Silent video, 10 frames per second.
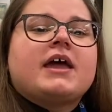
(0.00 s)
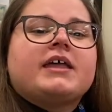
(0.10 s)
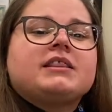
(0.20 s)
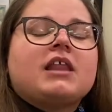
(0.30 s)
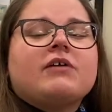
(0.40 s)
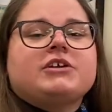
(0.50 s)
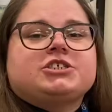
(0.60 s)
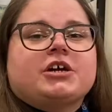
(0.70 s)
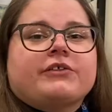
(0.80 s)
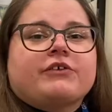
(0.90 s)
and love
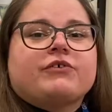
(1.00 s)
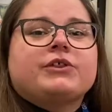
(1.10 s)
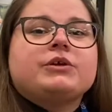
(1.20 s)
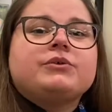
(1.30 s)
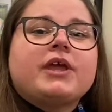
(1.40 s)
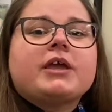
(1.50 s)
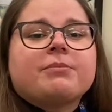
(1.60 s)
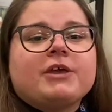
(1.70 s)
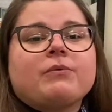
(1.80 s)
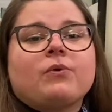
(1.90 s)
each other for the unique
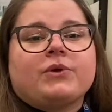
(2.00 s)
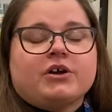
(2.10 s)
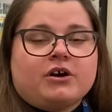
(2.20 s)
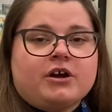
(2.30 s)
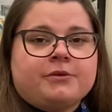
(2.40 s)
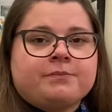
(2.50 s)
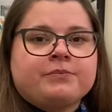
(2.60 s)
people we are.